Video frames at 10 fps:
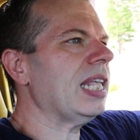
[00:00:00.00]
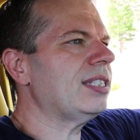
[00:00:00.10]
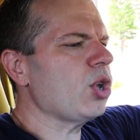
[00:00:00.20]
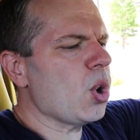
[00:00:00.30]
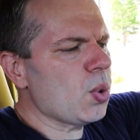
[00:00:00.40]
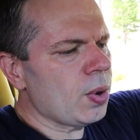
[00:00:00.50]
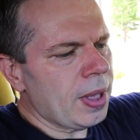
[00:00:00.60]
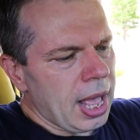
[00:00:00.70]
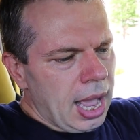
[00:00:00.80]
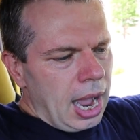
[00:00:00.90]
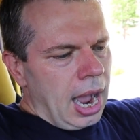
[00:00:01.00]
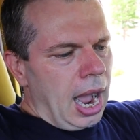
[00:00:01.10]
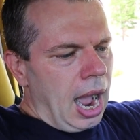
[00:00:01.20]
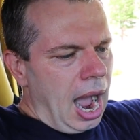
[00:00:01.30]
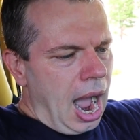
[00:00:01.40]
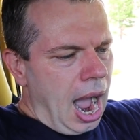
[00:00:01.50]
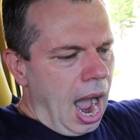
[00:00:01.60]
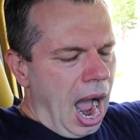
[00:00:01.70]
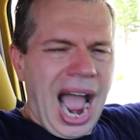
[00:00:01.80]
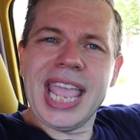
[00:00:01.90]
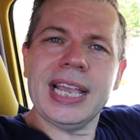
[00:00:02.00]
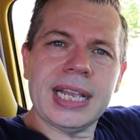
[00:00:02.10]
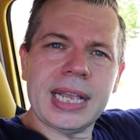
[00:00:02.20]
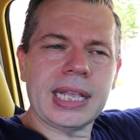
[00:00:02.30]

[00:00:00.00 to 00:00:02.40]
So I